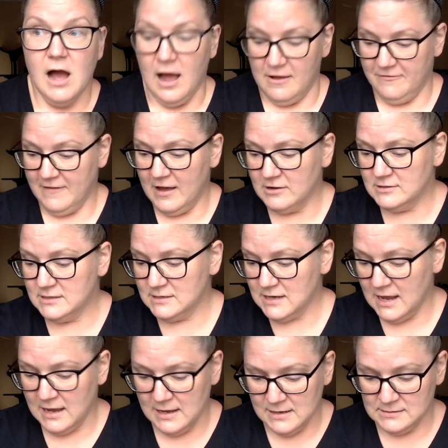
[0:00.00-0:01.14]
I found it
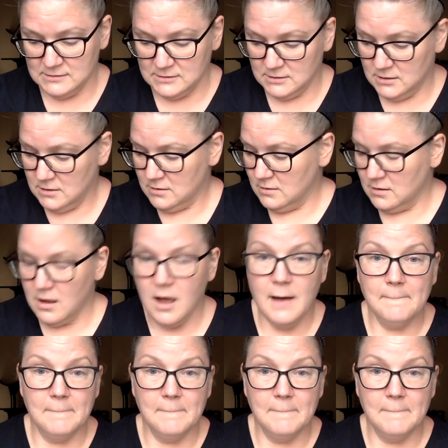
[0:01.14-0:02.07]
as a